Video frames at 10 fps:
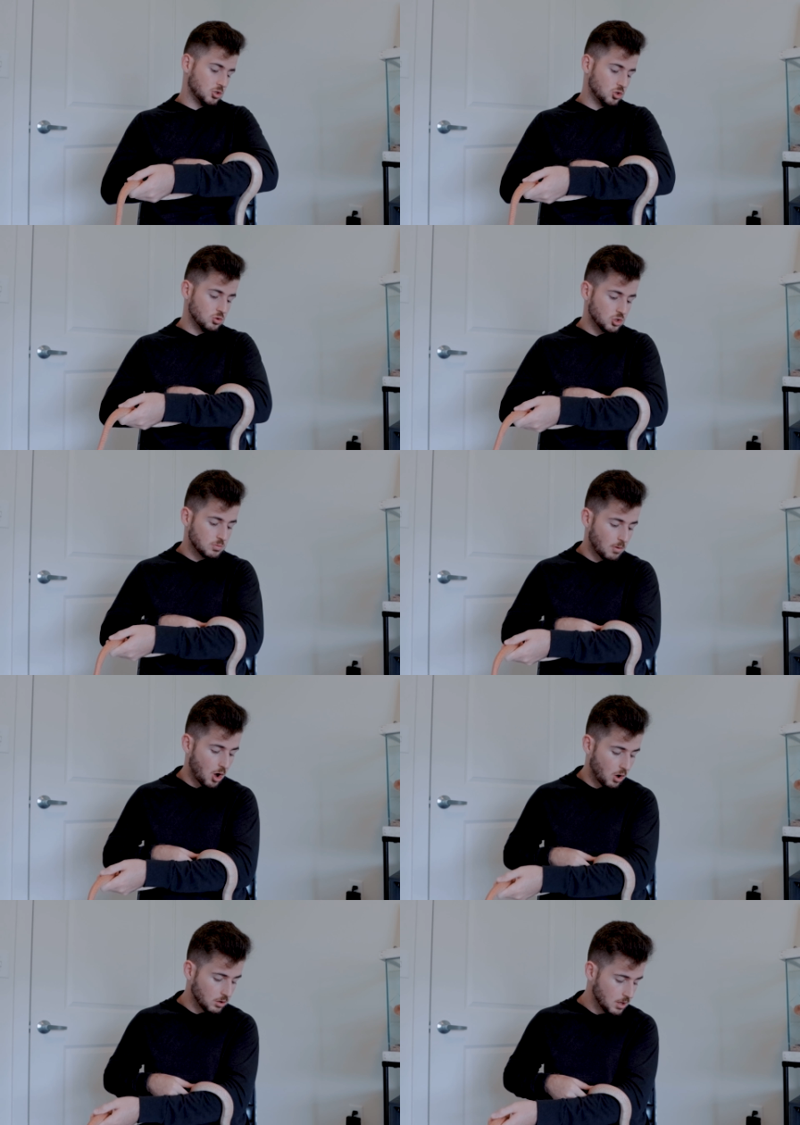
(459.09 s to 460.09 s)
two
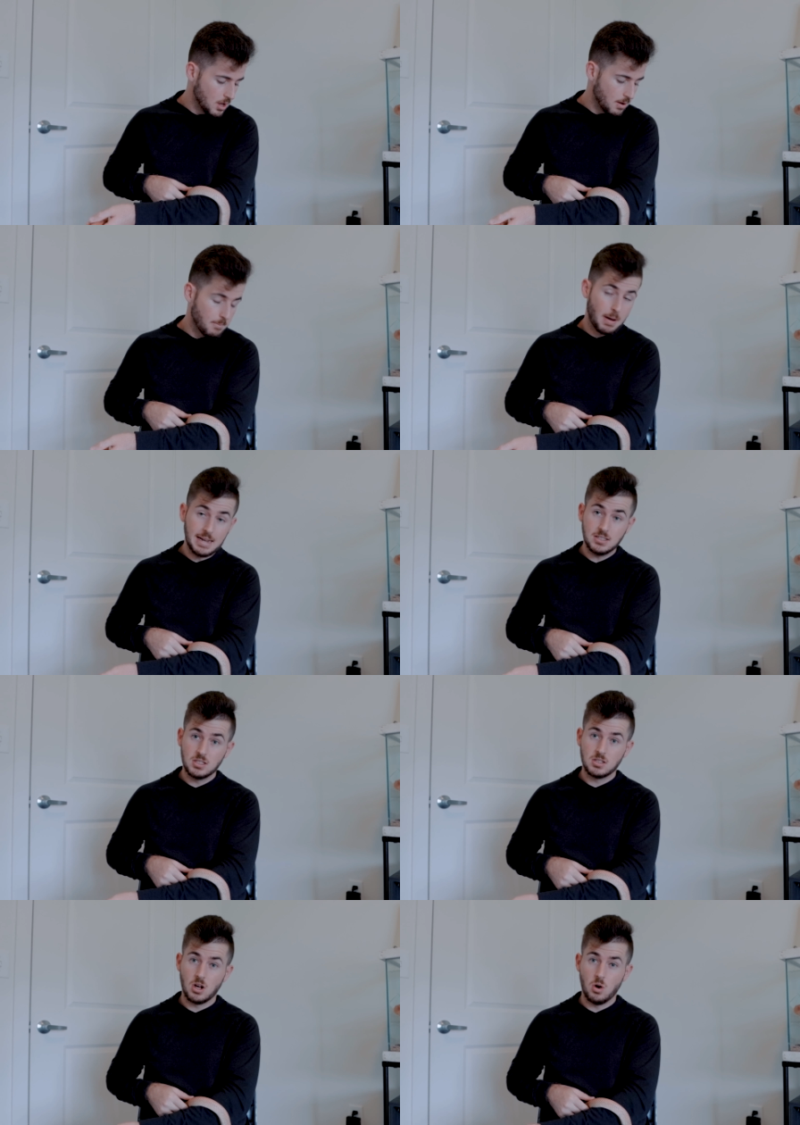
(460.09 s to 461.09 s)
small
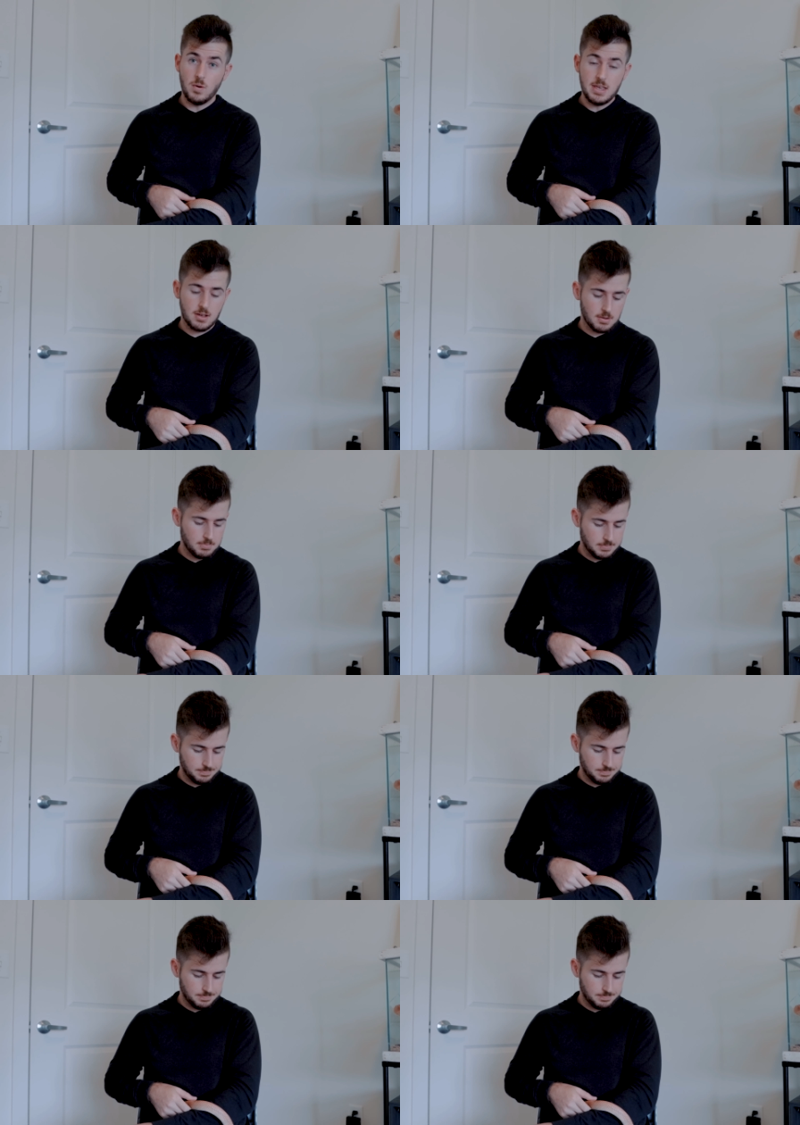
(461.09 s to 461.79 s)
mice a week.